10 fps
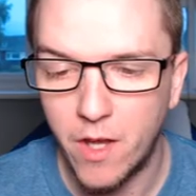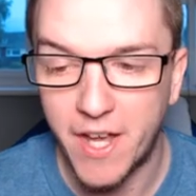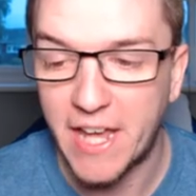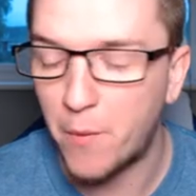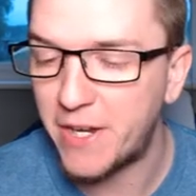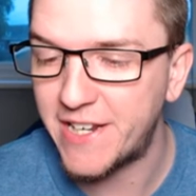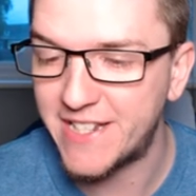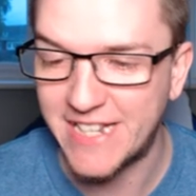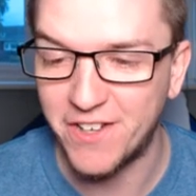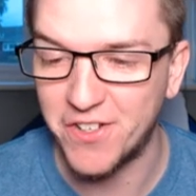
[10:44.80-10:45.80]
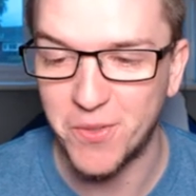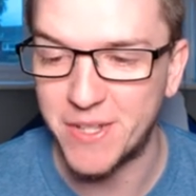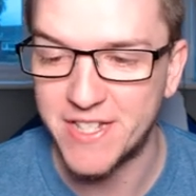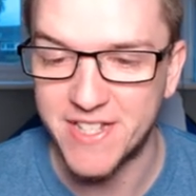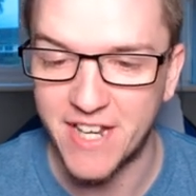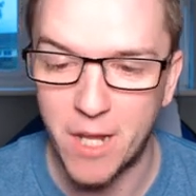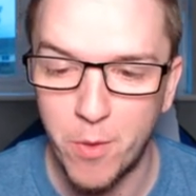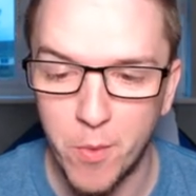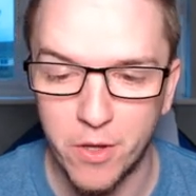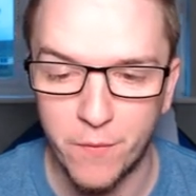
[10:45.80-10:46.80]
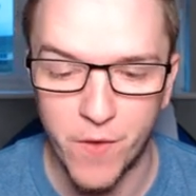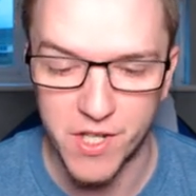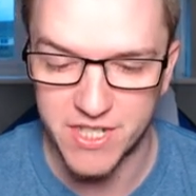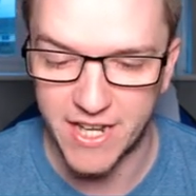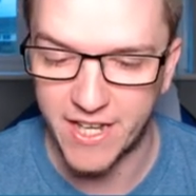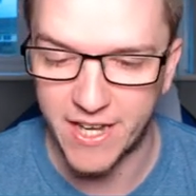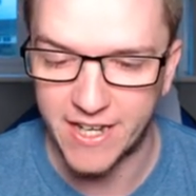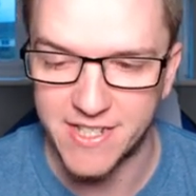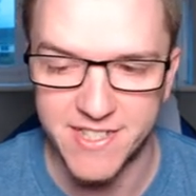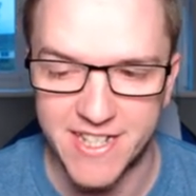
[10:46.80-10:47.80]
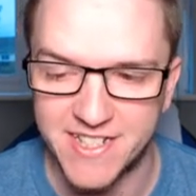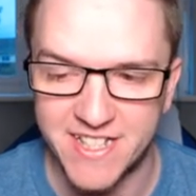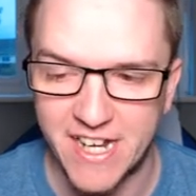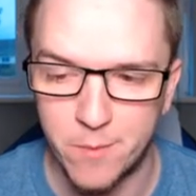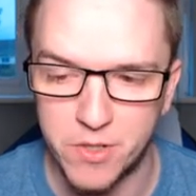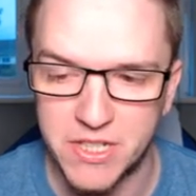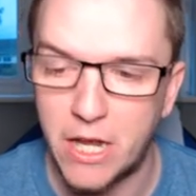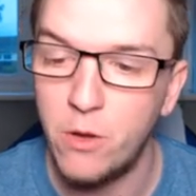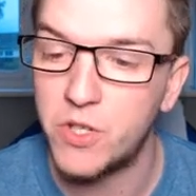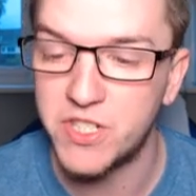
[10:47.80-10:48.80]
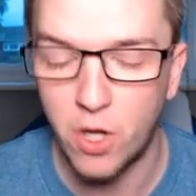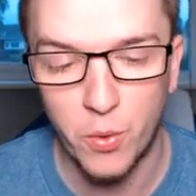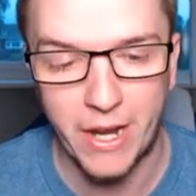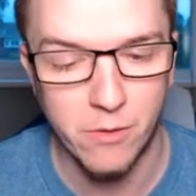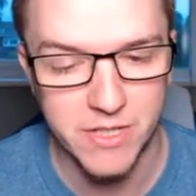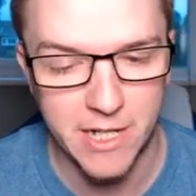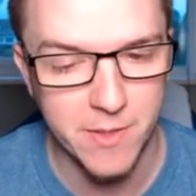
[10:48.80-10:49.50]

Okay, we didn't intend on doing this today, but we've got the first leg against CSKA in Moscow. Sold out Steaua